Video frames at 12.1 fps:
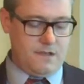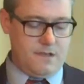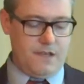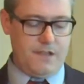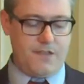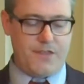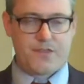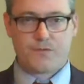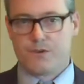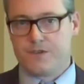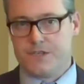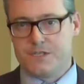And
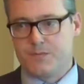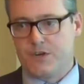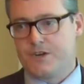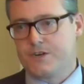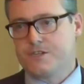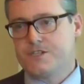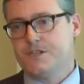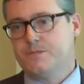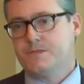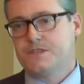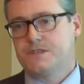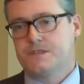through these
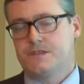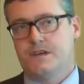partnerships,